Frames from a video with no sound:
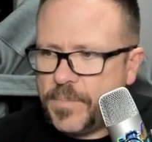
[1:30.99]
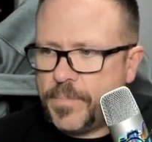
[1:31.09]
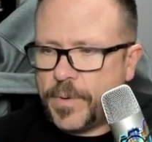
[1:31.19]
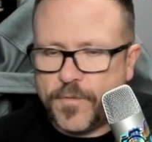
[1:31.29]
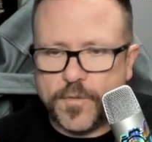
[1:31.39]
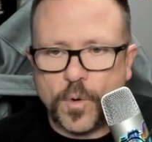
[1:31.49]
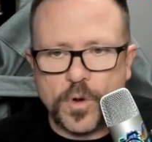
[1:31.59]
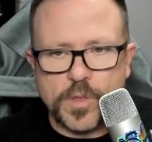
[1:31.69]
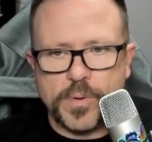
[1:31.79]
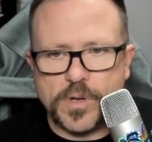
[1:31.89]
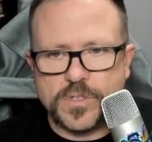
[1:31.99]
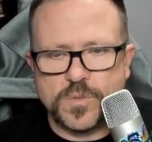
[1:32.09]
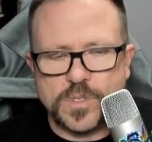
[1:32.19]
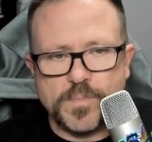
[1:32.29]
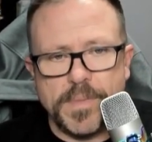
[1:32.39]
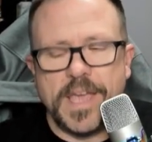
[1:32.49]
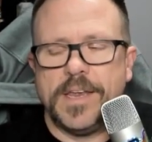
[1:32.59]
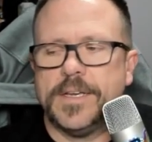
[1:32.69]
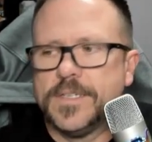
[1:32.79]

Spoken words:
before the post was made.